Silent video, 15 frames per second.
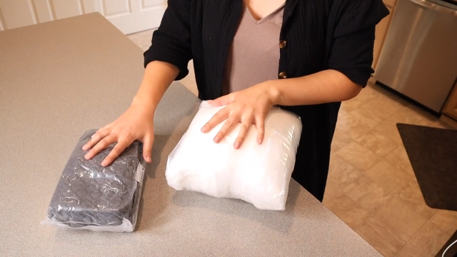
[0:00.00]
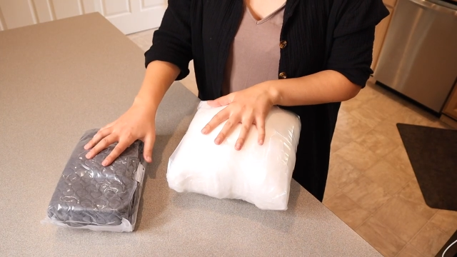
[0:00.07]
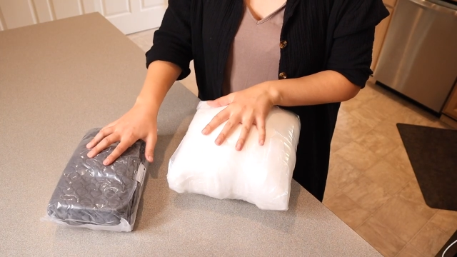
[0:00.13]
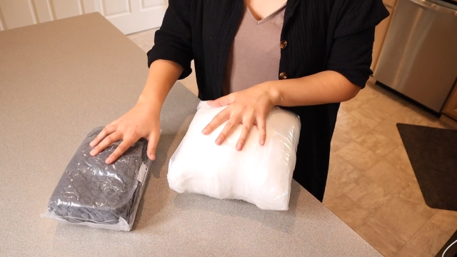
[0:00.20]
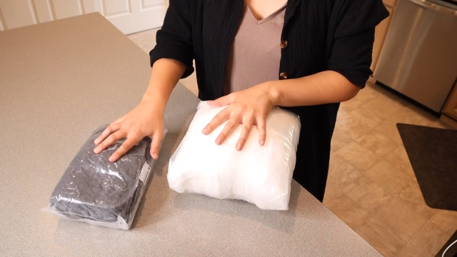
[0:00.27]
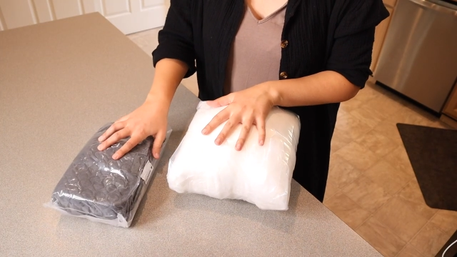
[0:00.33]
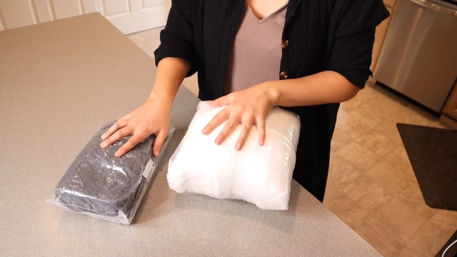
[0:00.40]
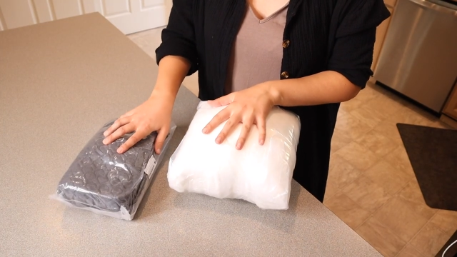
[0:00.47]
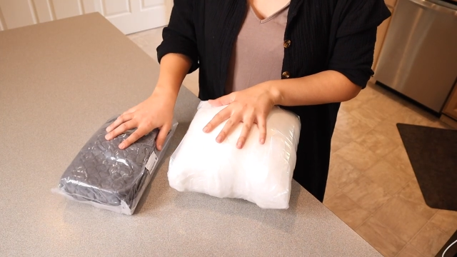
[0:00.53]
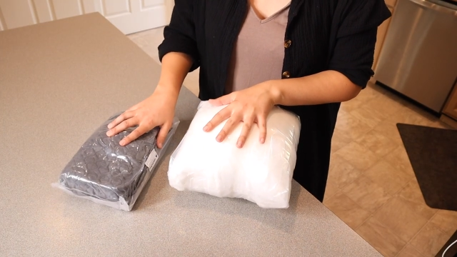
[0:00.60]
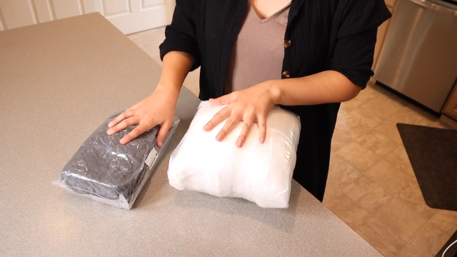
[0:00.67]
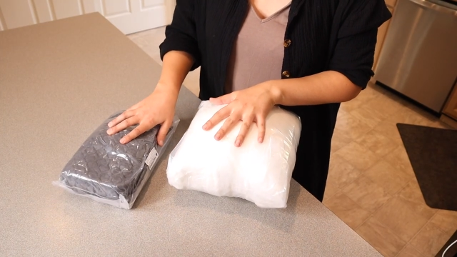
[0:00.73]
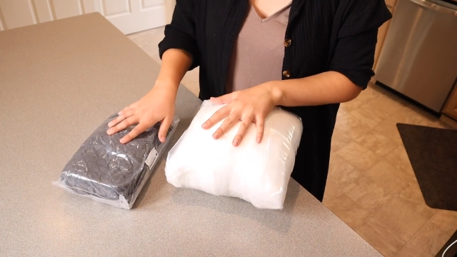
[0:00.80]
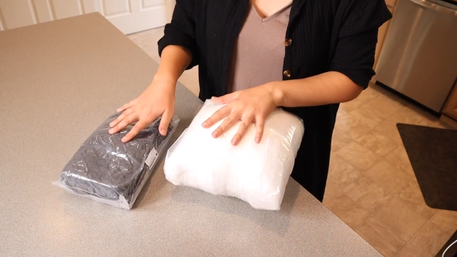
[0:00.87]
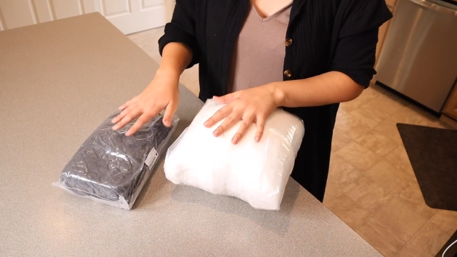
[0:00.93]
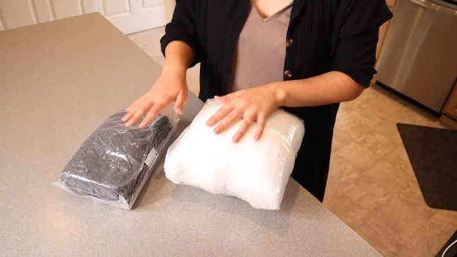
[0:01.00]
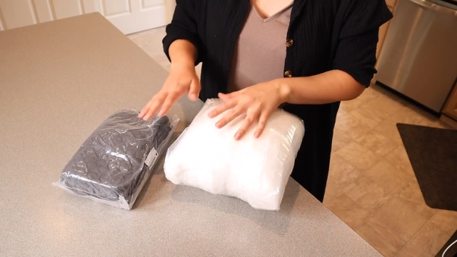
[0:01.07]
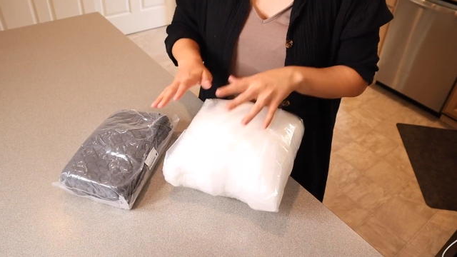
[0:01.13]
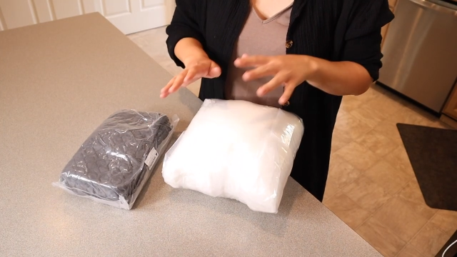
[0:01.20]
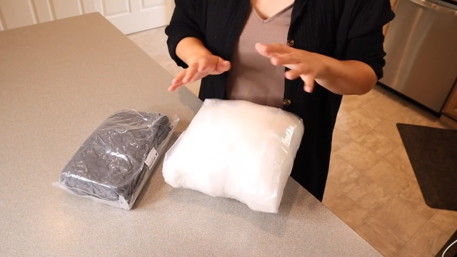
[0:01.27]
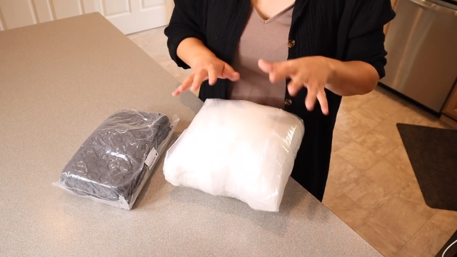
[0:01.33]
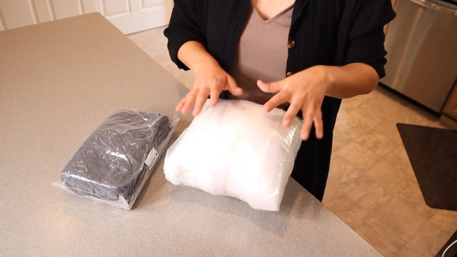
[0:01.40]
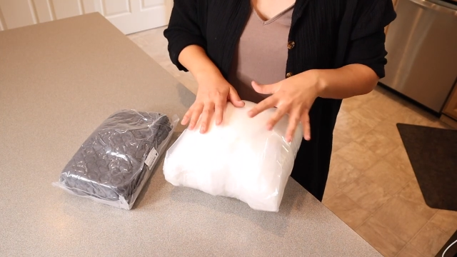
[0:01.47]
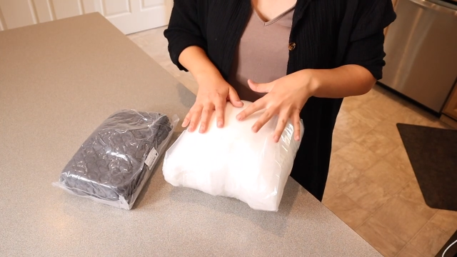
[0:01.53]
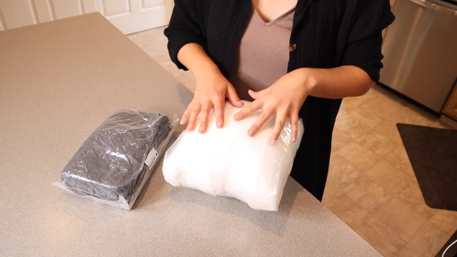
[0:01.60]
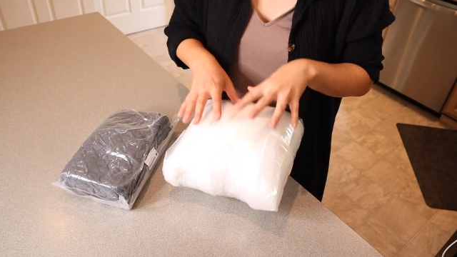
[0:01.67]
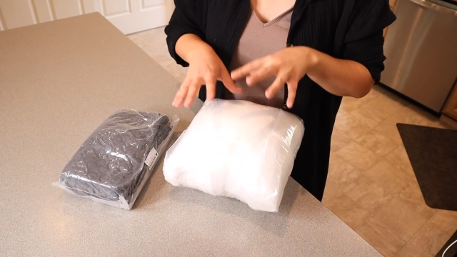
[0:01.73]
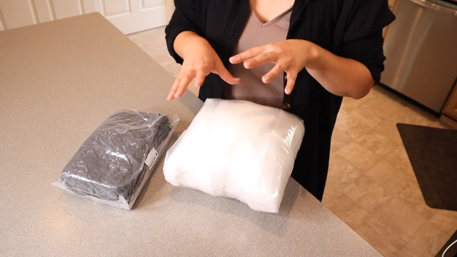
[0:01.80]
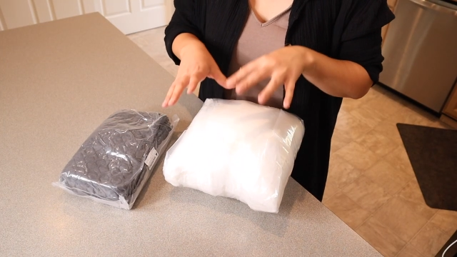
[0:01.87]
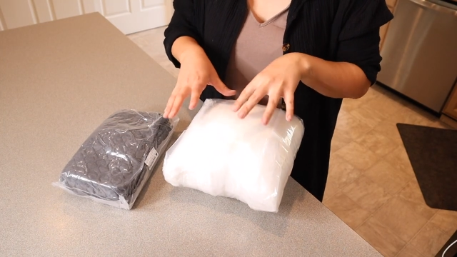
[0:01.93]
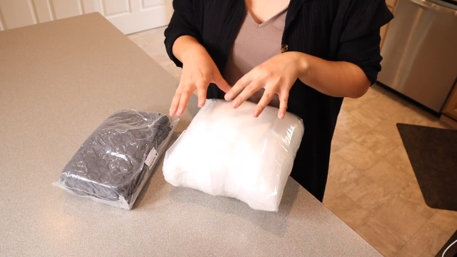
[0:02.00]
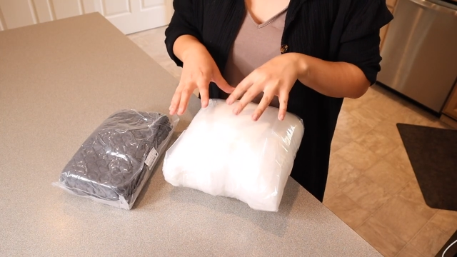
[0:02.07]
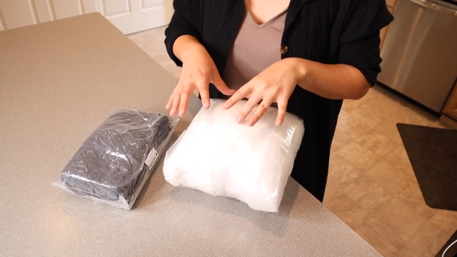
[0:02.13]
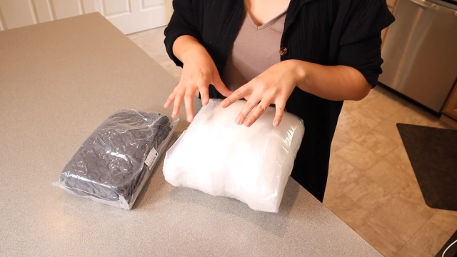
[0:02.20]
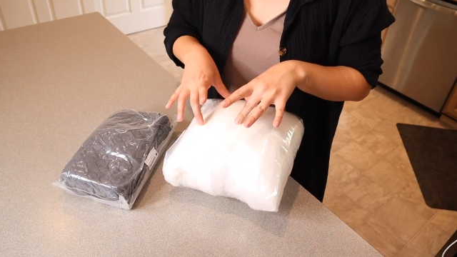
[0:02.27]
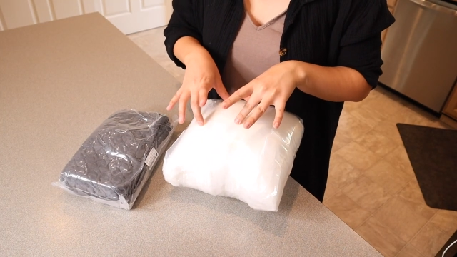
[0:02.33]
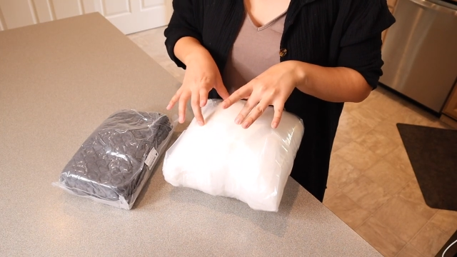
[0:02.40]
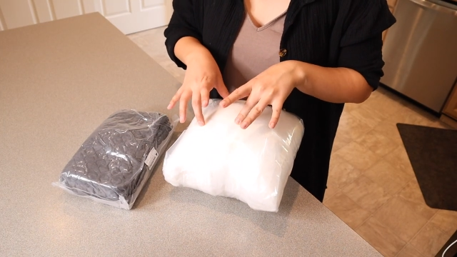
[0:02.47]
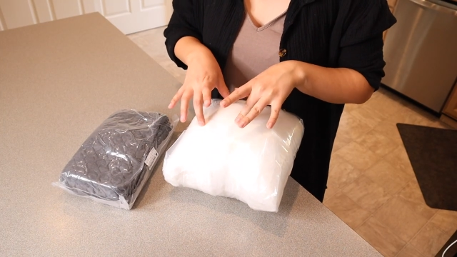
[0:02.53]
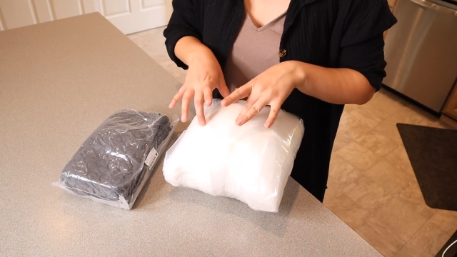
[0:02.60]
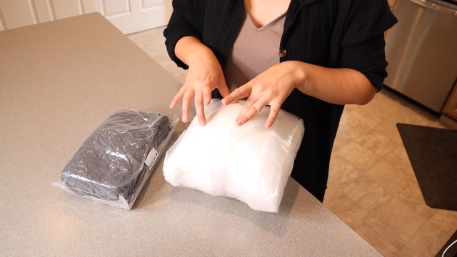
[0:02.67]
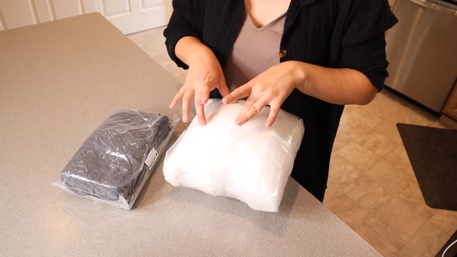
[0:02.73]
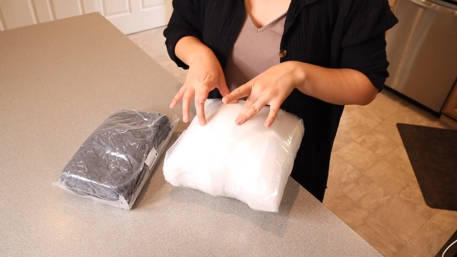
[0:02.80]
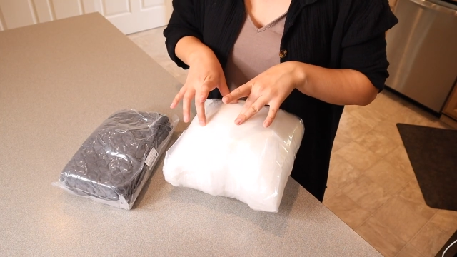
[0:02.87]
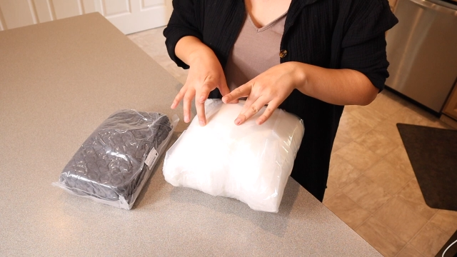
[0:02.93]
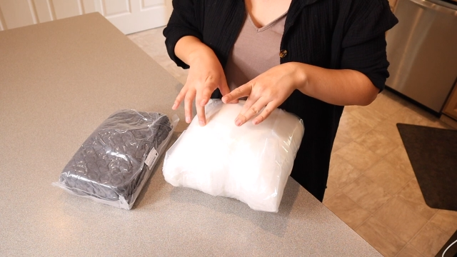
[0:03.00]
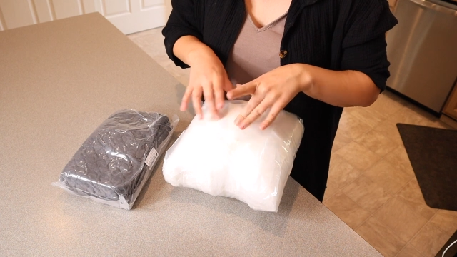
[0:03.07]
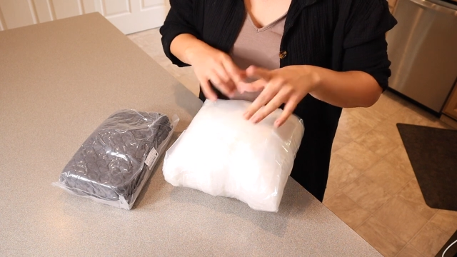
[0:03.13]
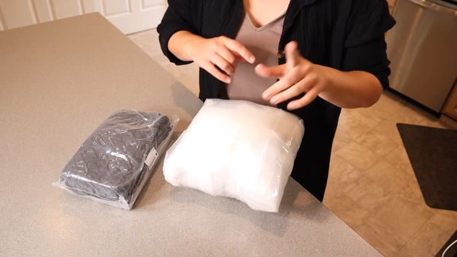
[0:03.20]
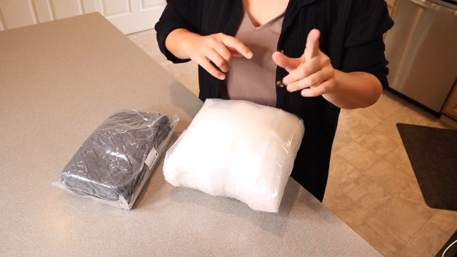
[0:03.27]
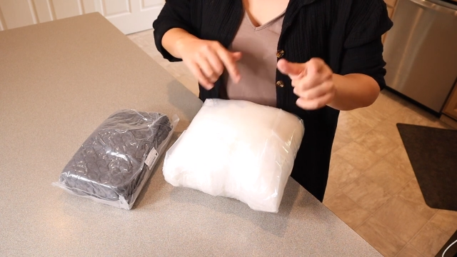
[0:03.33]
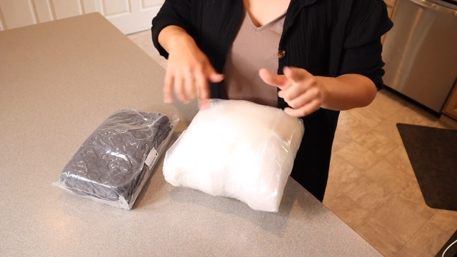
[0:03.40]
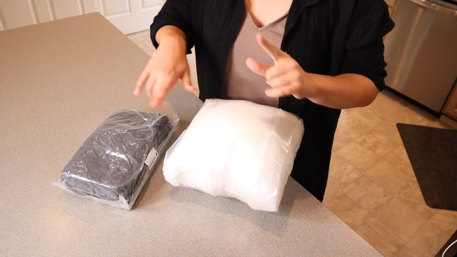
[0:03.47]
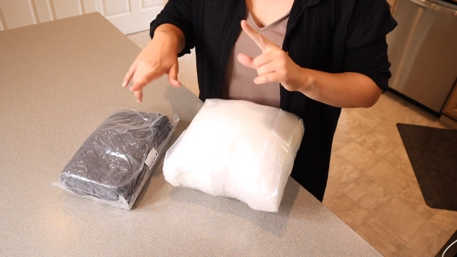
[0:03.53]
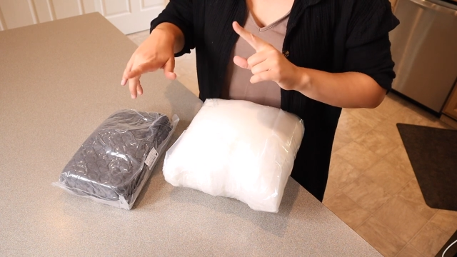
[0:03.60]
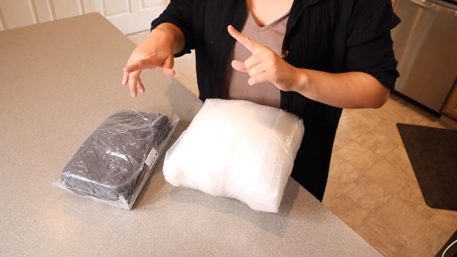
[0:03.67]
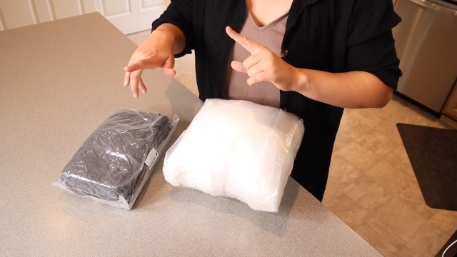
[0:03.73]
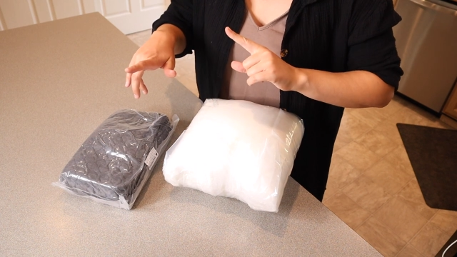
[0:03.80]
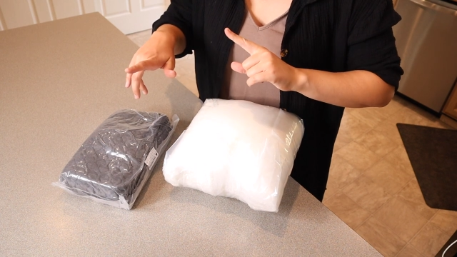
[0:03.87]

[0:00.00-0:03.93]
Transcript: No face is visible, so there are no lips to read.